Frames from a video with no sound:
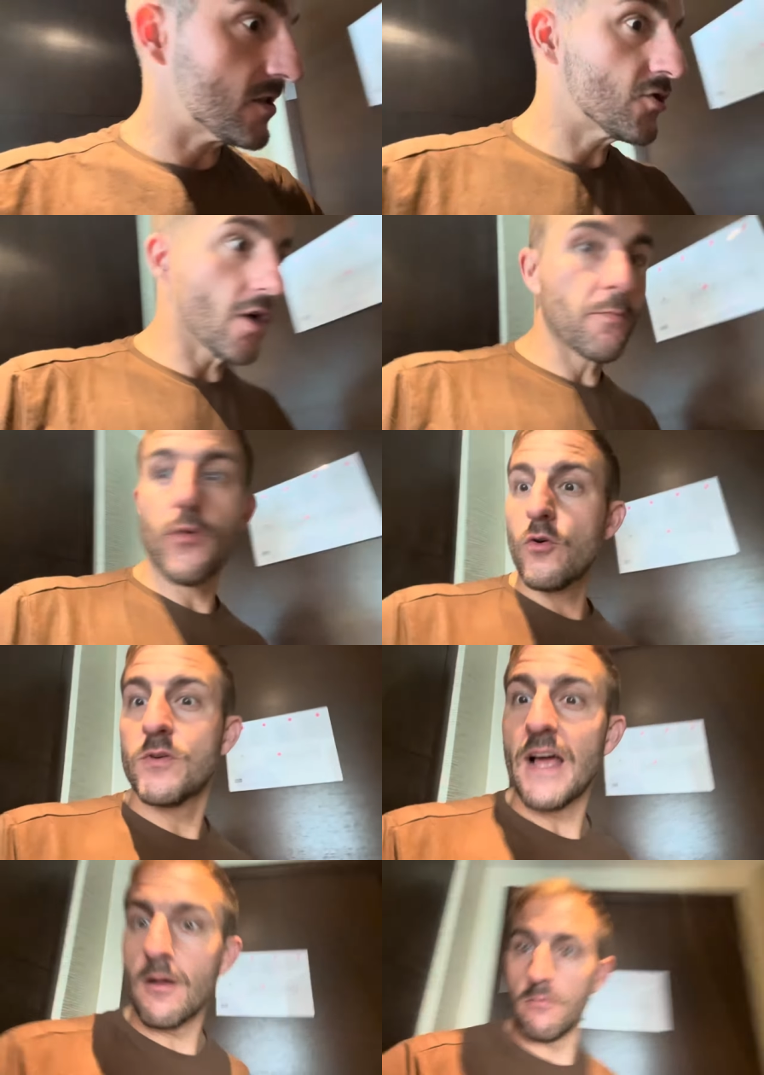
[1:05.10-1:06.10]
truck broke
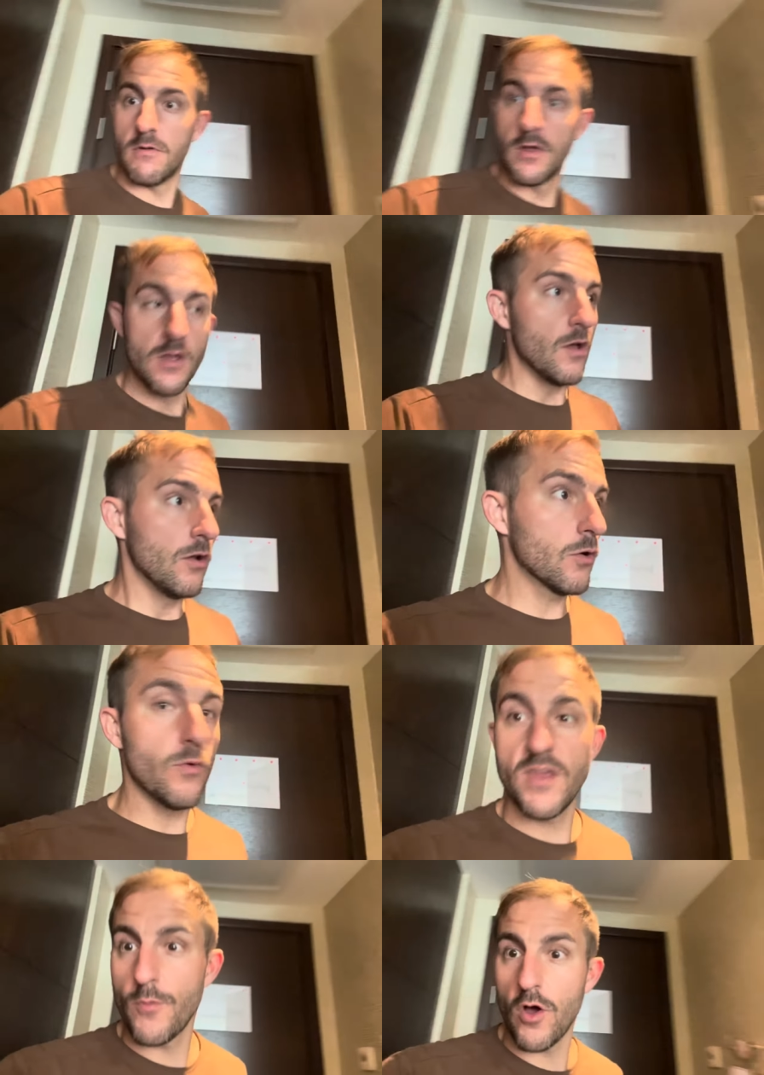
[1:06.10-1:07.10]
down. Look where
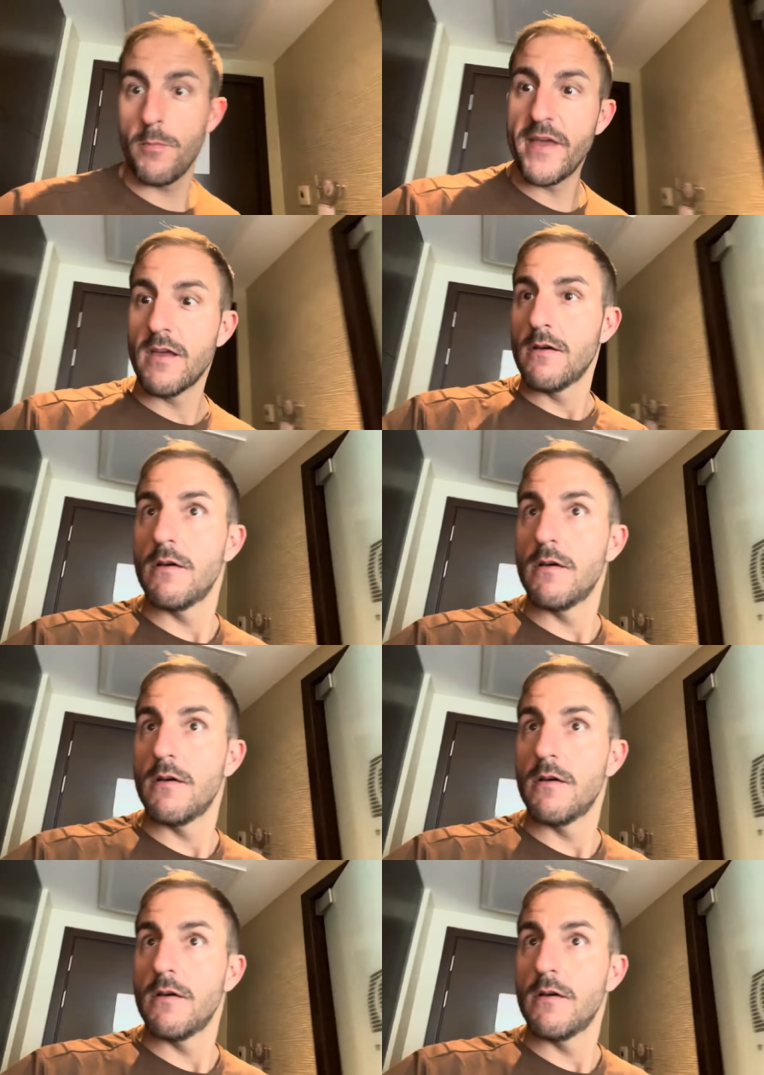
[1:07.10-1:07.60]
they brought me.